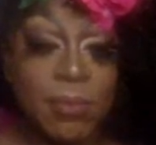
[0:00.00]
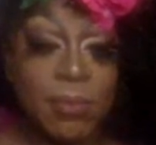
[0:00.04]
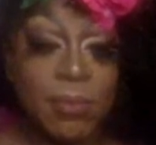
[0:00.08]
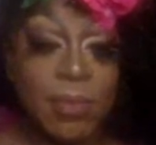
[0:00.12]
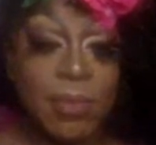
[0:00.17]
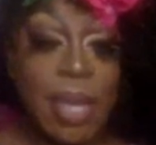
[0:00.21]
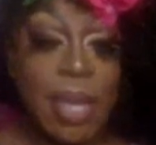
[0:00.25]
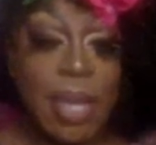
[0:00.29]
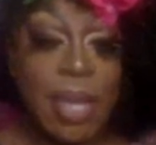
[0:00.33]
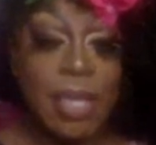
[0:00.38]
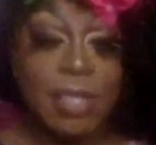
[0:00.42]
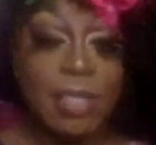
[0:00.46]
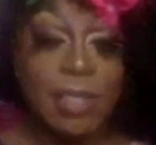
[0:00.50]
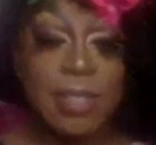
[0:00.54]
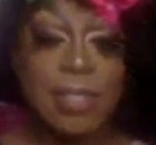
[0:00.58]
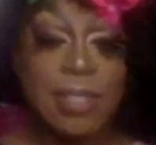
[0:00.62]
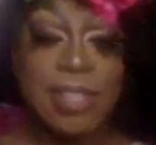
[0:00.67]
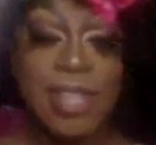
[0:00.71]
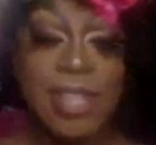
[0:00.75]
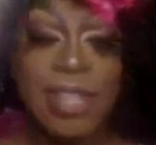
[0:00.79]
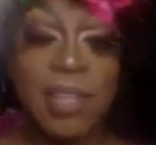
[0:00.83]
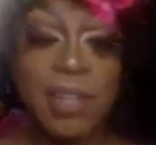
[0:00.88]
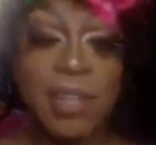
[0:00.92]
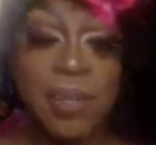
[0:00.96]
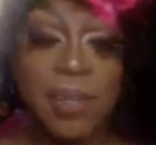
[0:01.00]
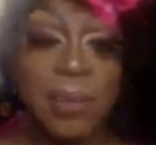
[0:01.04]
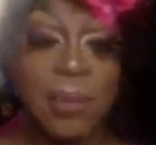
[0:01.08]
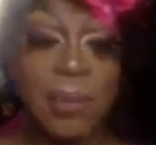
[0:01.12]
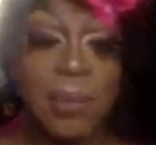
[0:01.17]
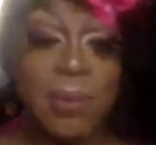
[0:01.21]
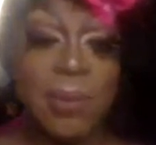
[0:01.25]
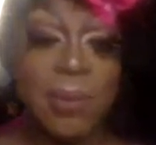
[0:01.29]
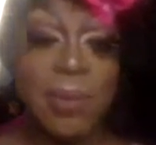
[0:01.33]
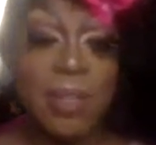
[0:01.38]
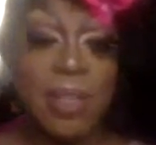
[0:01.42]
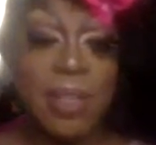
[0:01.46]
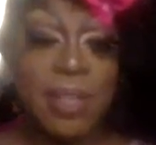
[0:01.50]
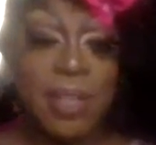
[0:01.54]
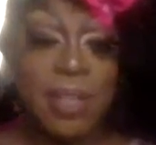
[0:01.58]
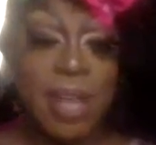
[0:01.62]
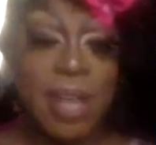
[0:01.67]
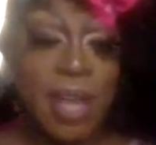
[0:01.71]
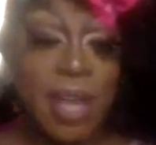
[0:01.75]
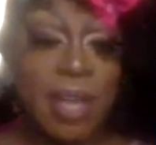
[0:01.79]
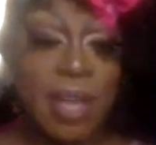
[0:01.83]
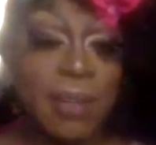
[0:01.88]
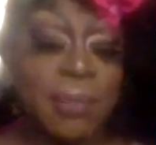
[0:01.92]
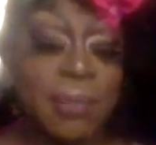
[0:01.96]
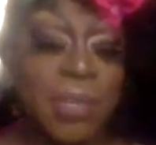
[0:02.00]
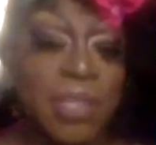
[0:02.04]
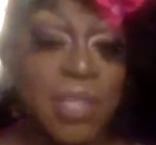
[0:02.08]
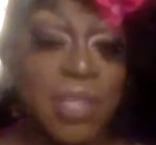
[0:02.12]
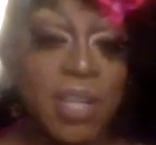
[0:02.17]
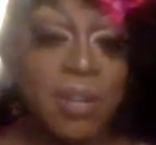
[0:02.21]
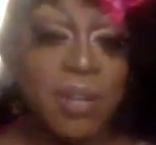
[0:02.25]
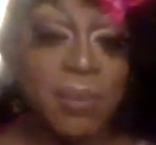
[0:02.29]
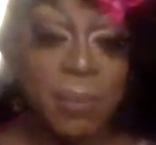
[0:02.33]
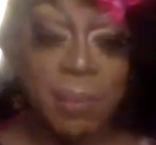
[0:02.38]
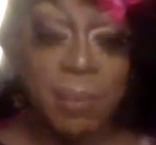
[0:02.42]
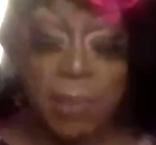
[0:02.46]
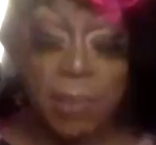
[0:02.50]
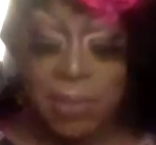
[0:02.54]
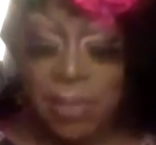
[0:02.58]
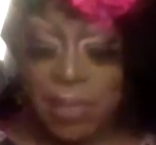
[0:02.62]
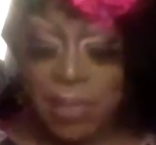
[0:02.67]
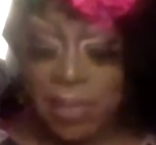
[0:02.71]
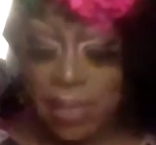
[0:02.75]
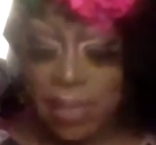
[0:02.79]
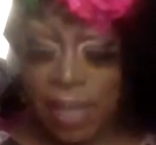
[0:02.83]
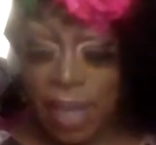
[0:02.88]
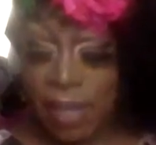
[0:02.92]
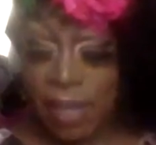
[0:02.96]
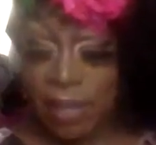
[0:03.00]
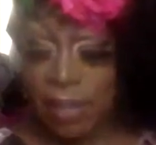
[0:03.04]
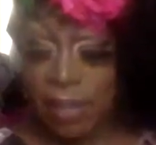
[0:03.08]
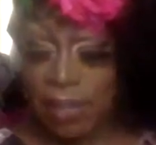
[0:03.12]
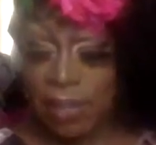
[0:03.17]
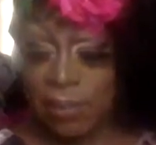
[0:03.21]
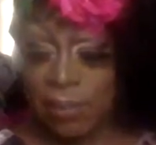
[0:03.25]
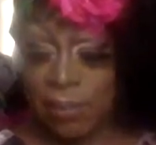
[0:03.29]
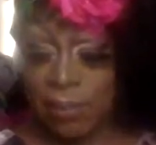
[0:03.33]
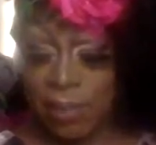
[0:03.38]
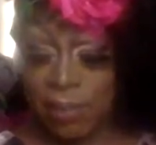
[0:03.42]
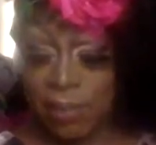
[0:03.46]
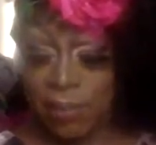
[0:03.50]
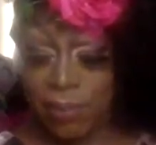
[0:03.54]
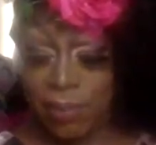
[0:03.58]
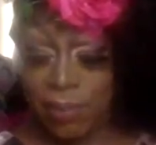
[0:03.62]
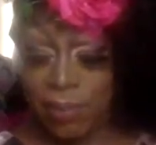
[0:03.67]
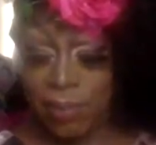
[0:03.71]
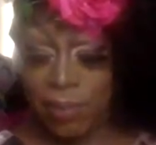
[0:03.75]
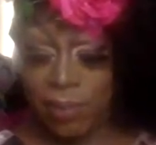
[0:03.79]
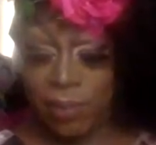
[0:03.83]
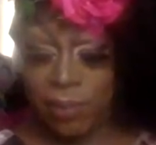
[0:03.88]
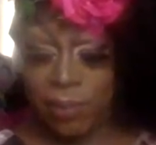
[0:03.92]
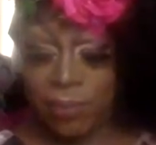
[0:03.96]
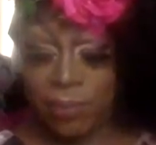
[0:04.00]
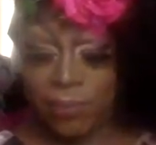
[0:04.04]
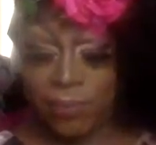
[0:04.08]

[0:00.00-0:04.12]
Yes, thank you, Michelle, for posting that. That's wonderful.